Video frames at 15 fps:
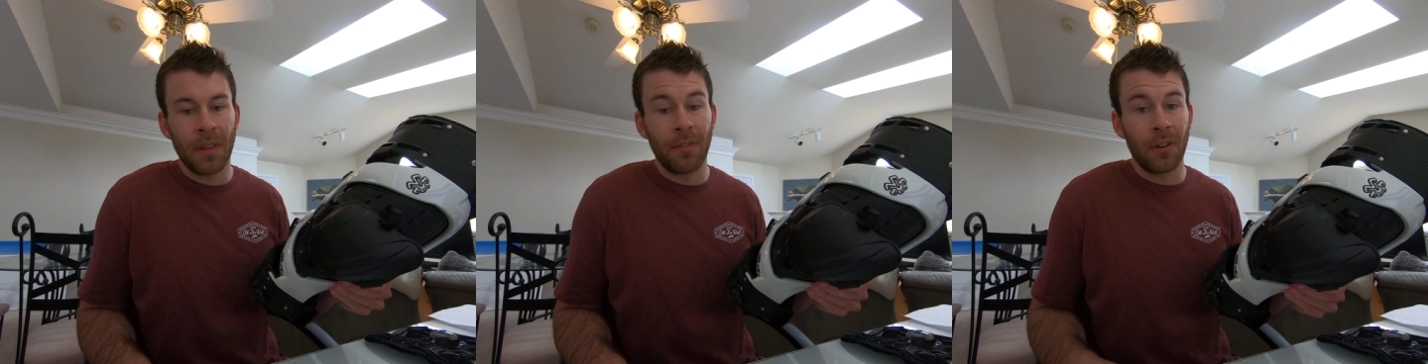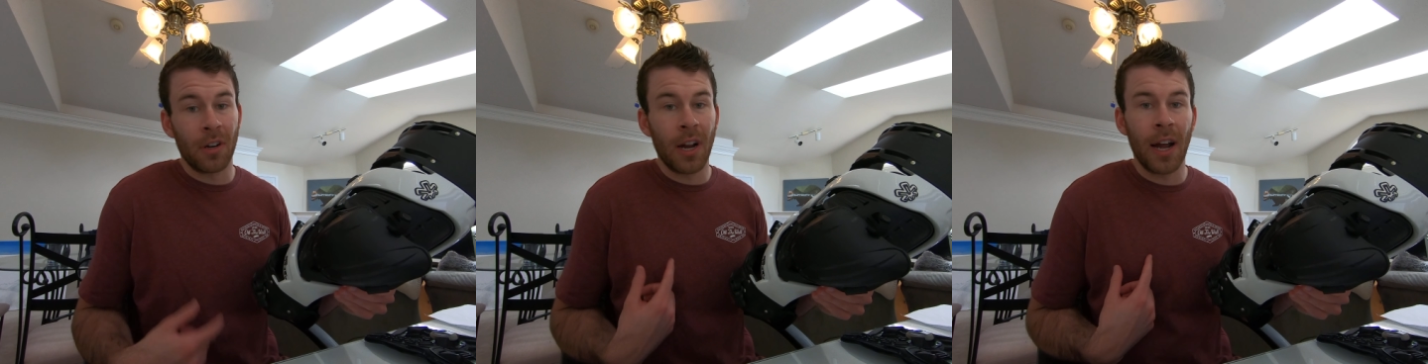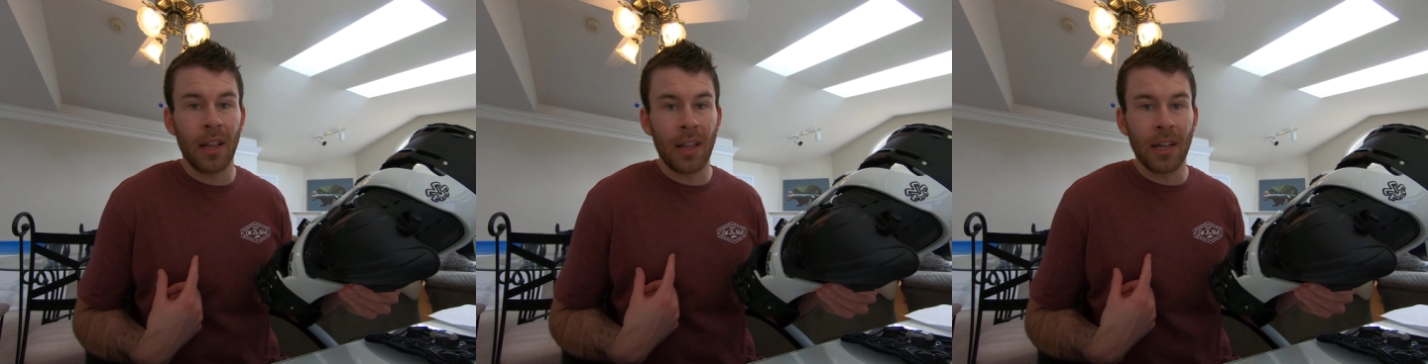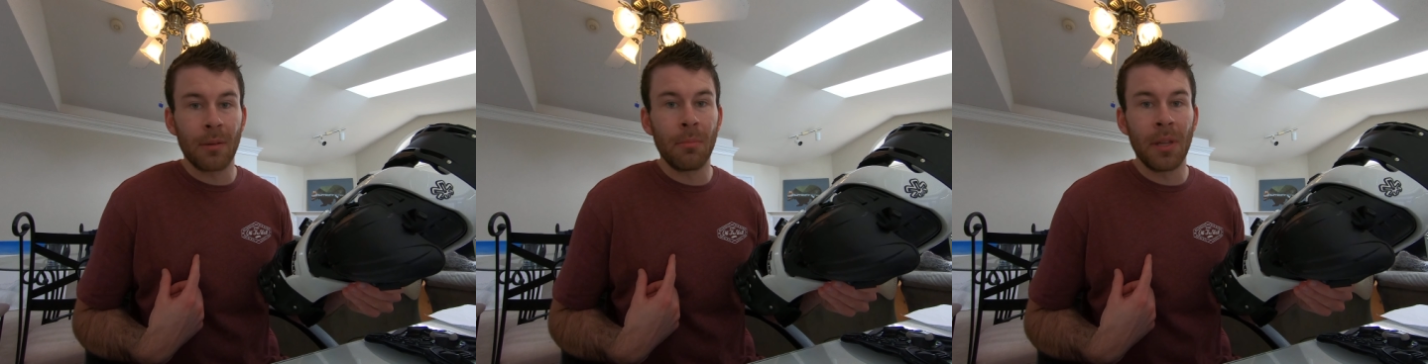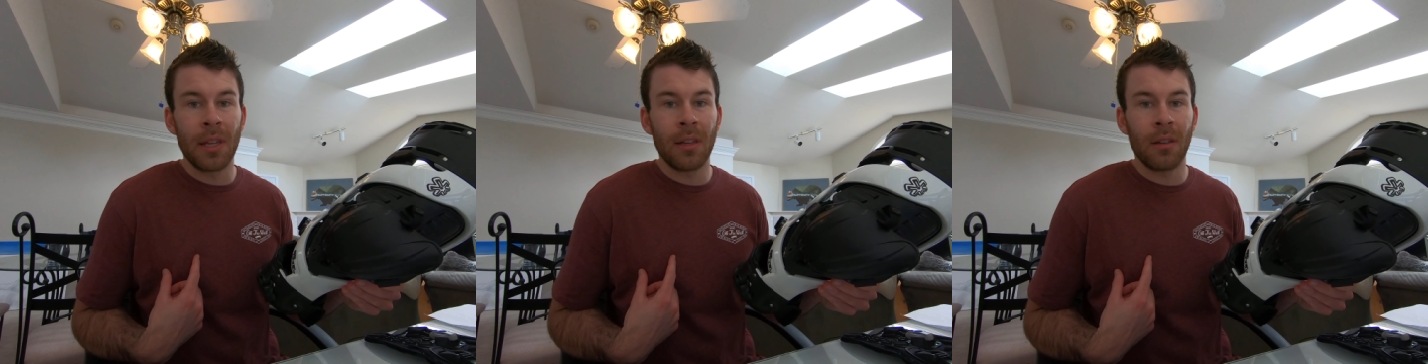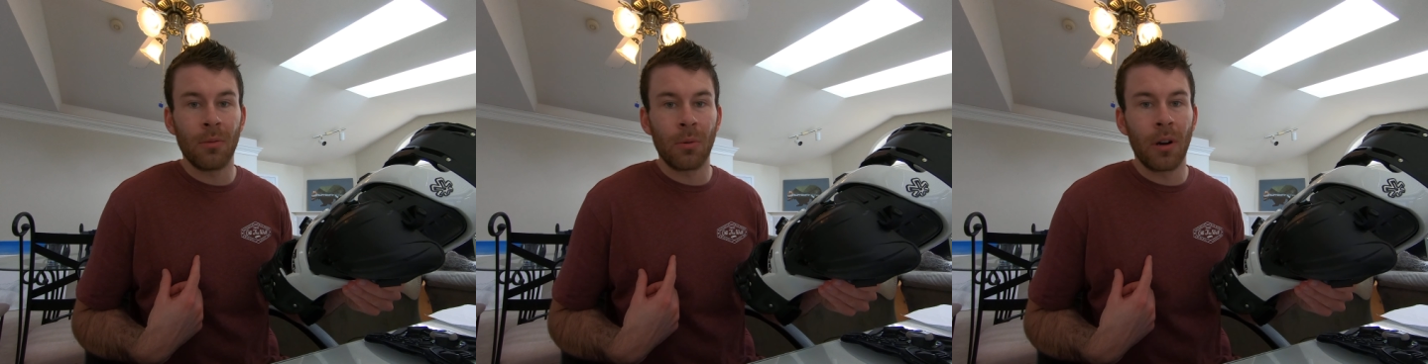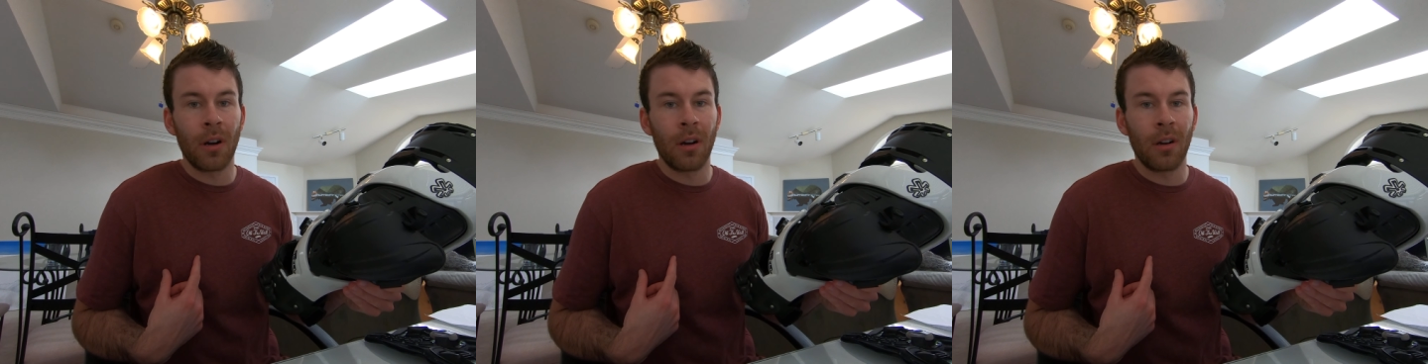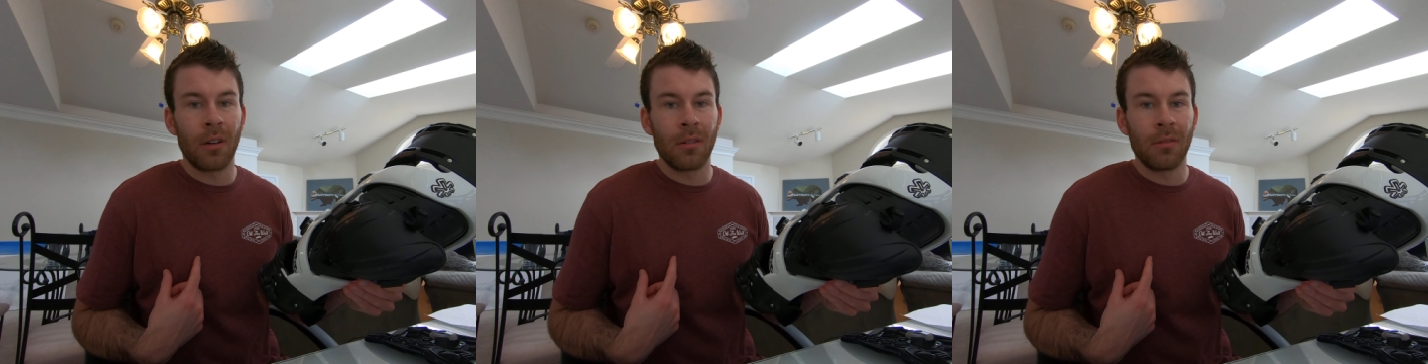if you're a guy like me
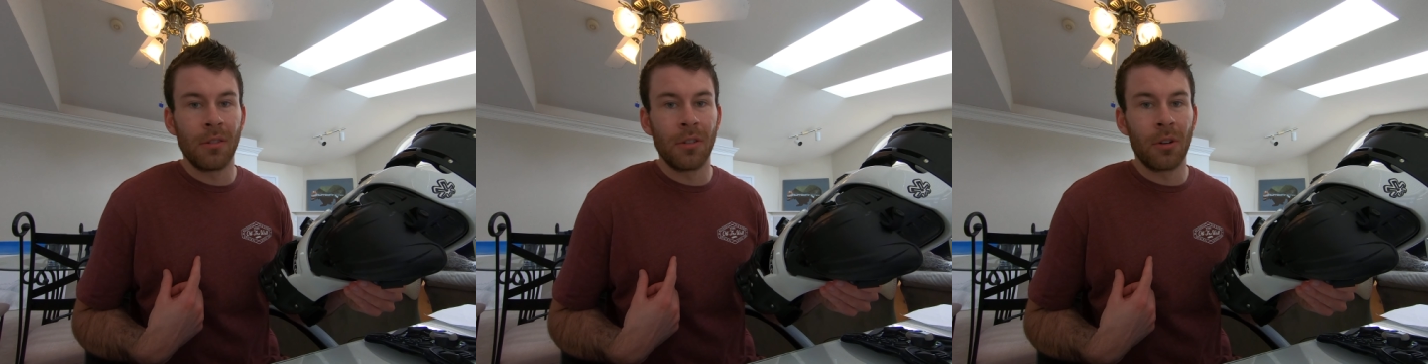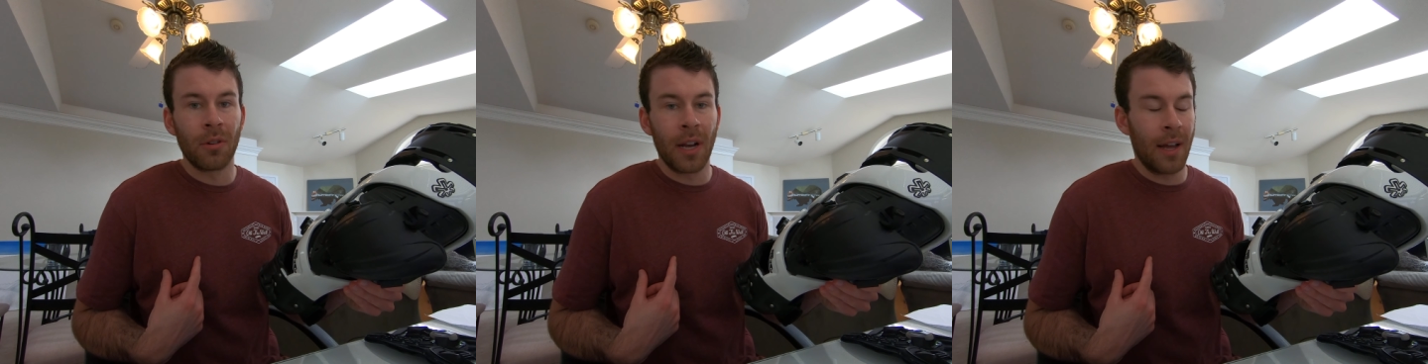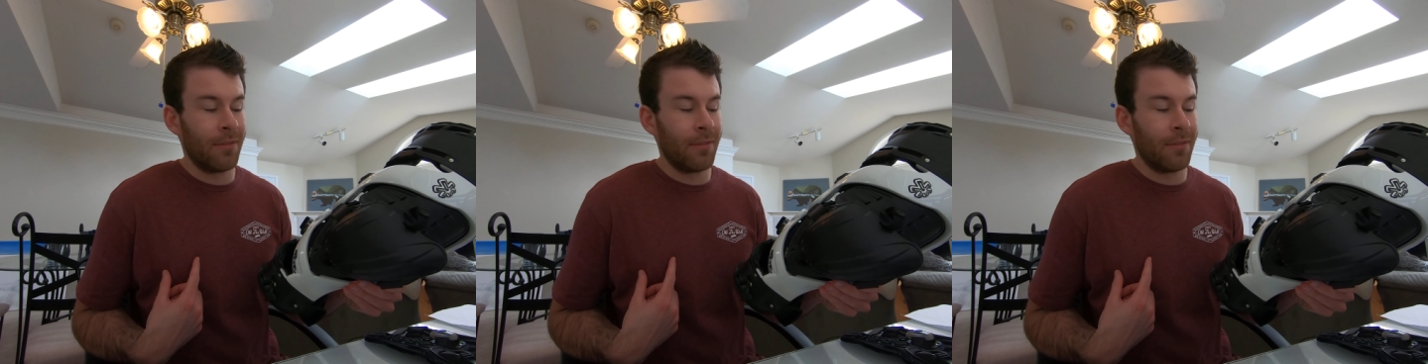where you don't